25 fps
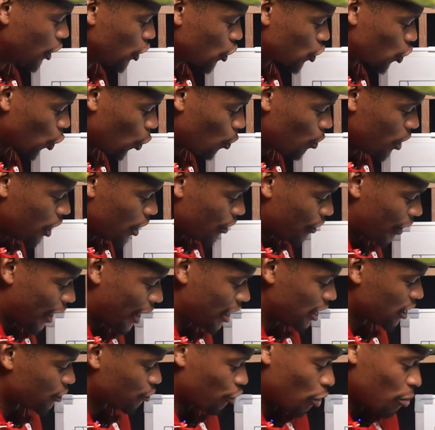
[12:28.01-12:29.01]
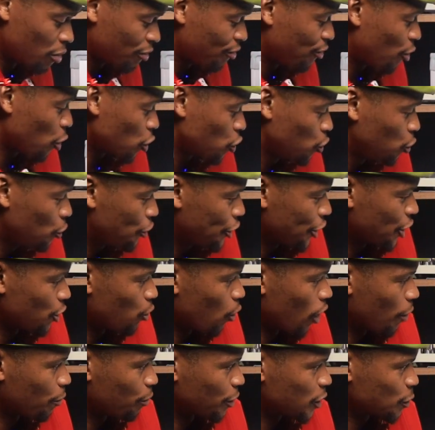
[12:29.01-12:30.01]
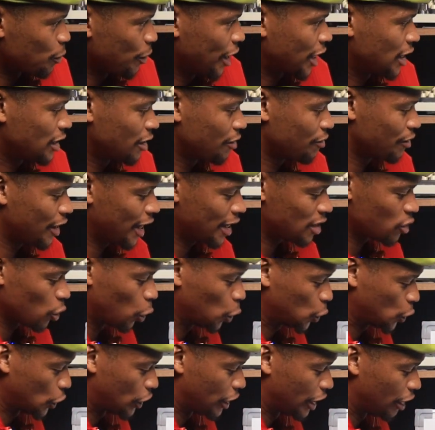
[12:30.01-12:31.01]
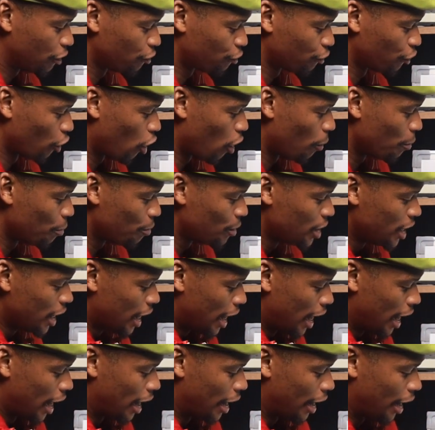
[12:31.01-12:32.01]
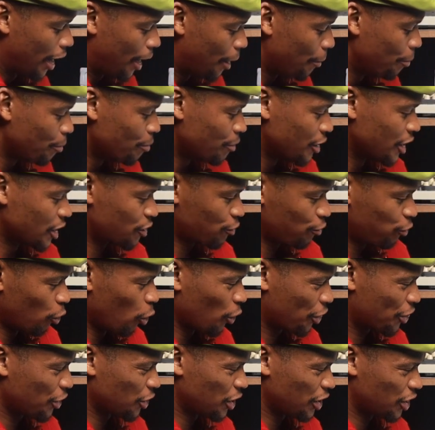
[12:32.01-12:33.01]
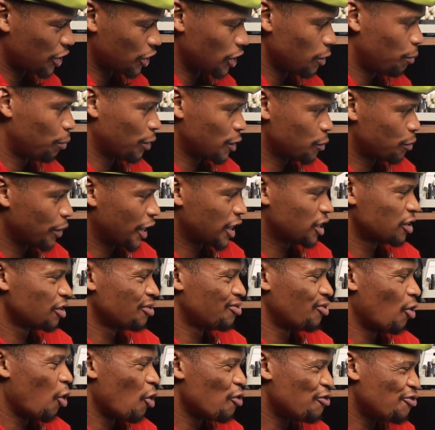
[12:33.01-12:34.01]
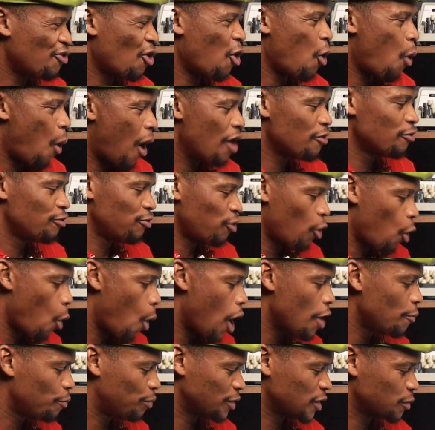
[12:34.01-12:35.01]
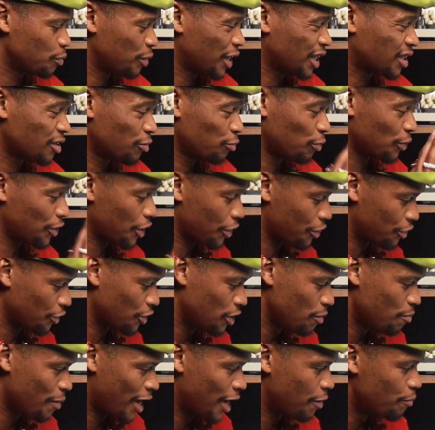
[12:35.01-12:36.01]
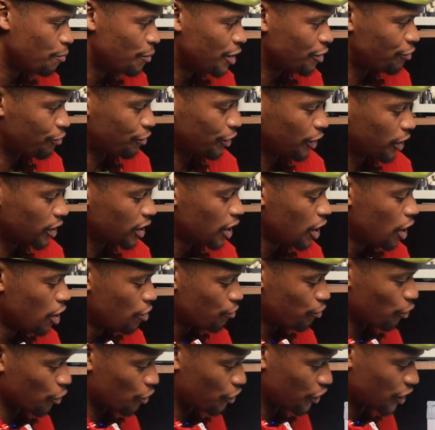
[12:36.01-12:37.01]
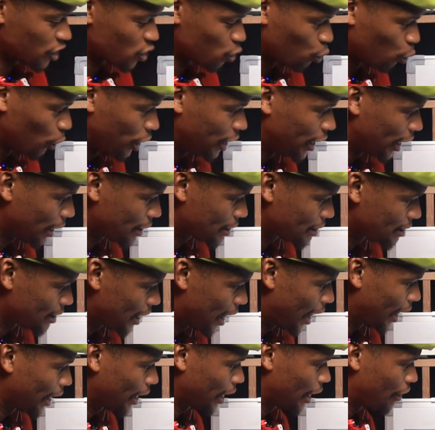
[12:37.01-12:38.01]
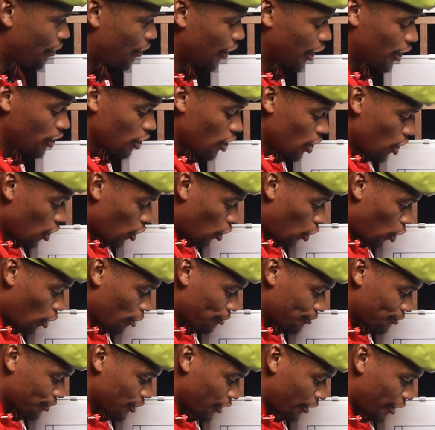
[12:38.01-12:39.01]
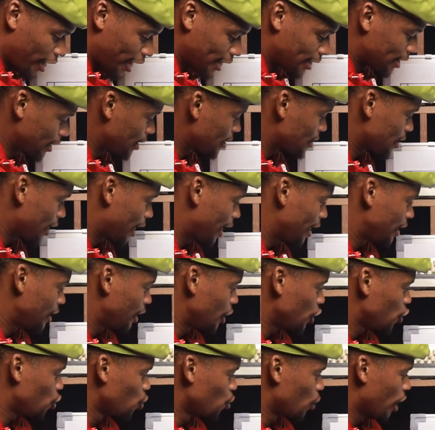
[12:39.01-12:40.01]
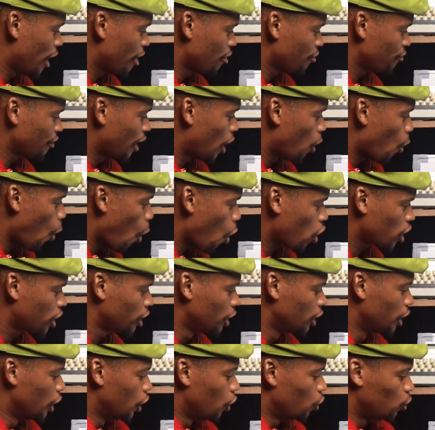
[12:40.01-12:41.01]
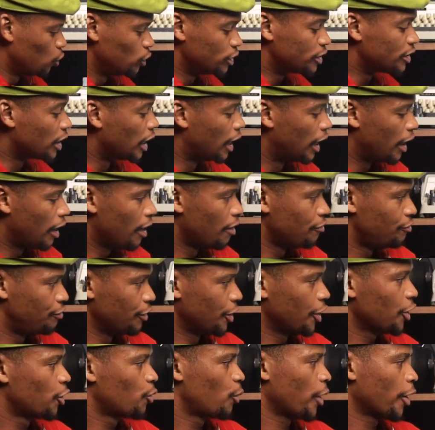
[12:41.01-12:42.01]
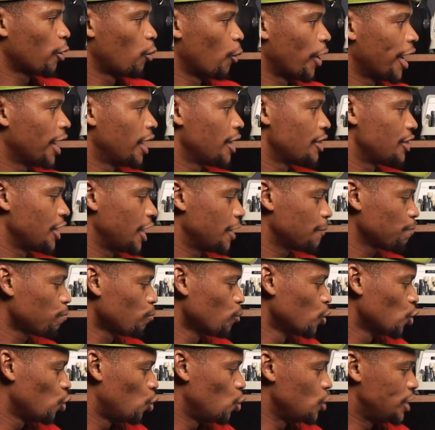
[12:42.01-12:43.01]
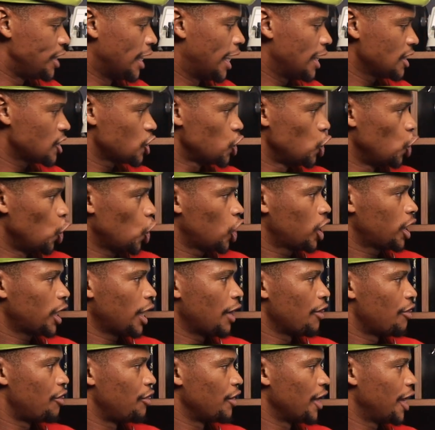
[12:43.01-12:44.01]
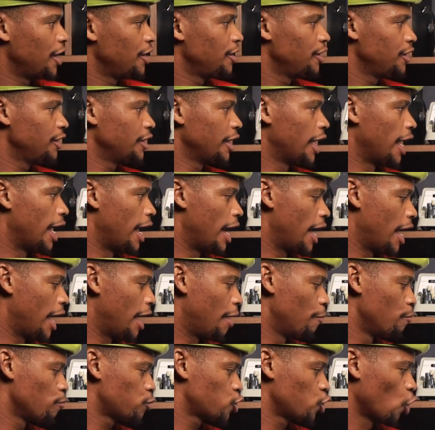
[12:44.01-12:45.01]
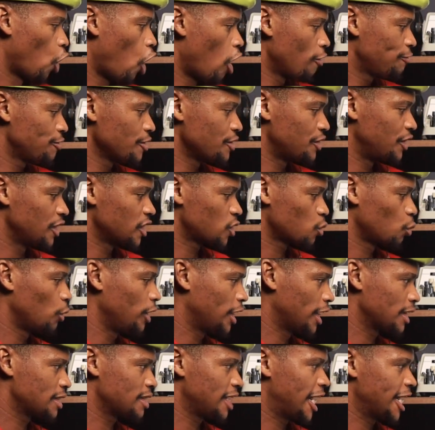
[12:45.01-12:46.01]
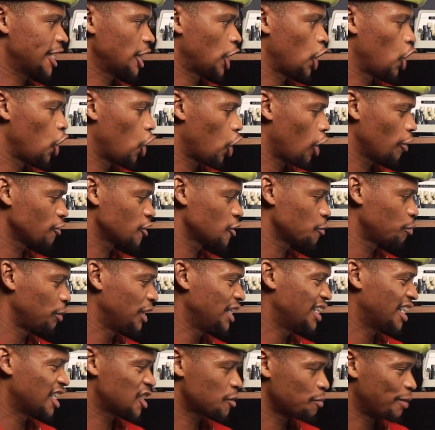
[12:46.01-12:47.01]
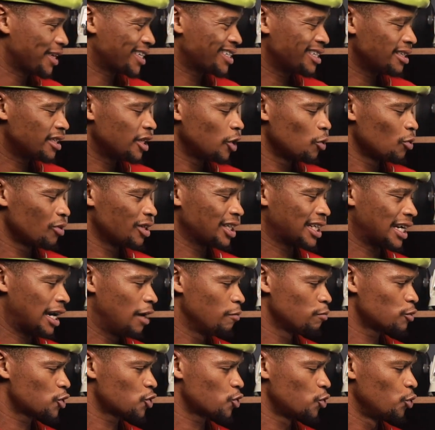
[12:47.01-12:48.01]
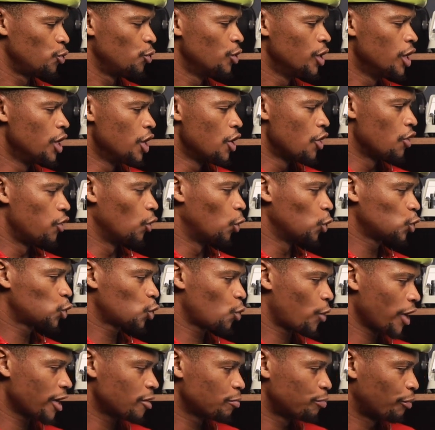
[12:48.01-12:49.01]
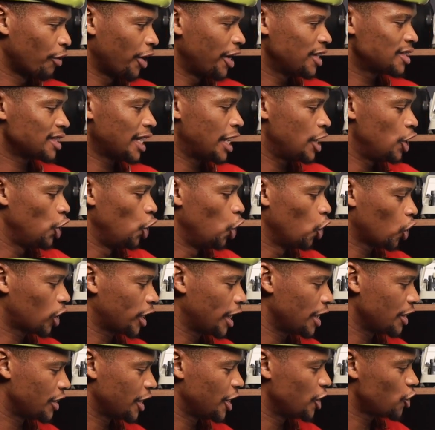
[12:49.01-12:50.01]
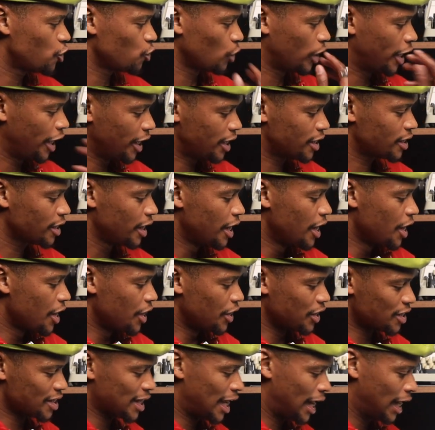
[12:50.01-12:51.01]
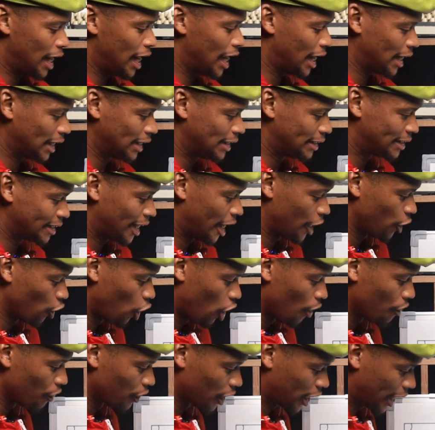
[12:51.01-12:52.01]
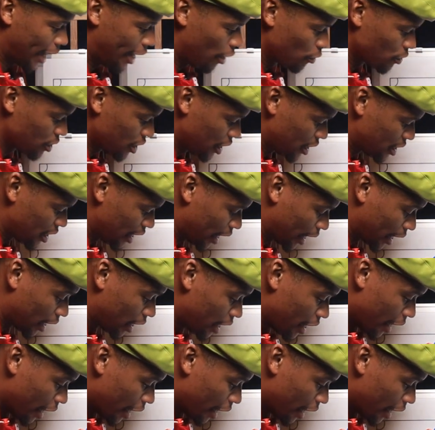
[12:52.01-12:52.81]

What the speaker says: So that is from a 4-2-3-1 perspective. That's also then from this 4-3-3 perspective, or 4-1-4-1 perspective, with a three-man midfield for this Wydad side. And then off the right-hand side, they do have Awok, who's a very quick winger then, who does look then to offer this Wydad side a lot of speed, especially then when it comes to those quick breaks and looking then to hit this Al Ahly side on the counter-attack.